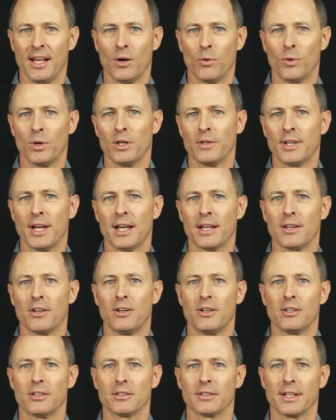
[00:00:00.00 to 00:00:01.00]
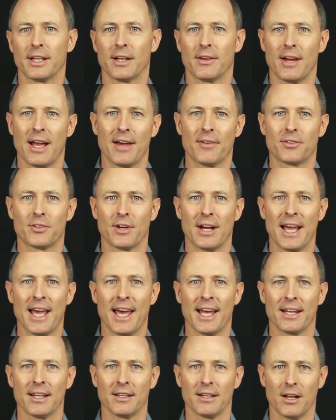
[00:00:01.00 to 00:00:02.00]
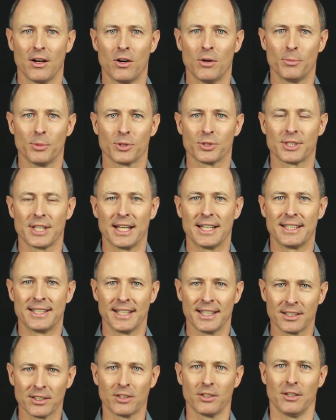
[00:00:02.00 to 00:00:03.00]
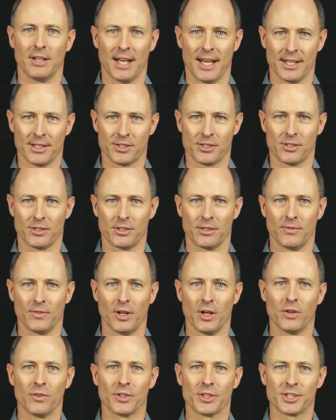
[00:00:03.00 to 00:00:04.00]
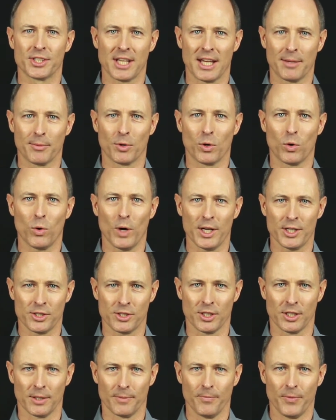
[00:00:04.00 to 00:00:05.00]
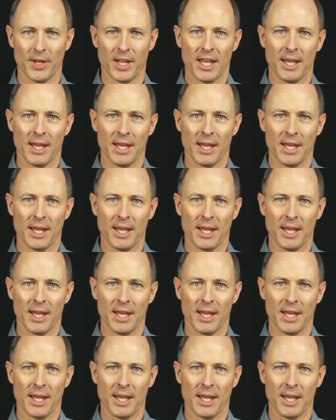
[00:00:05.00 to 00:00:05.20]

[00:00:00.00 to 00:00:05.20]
Well, not long thereafter, I had an almost identical answer on the same question.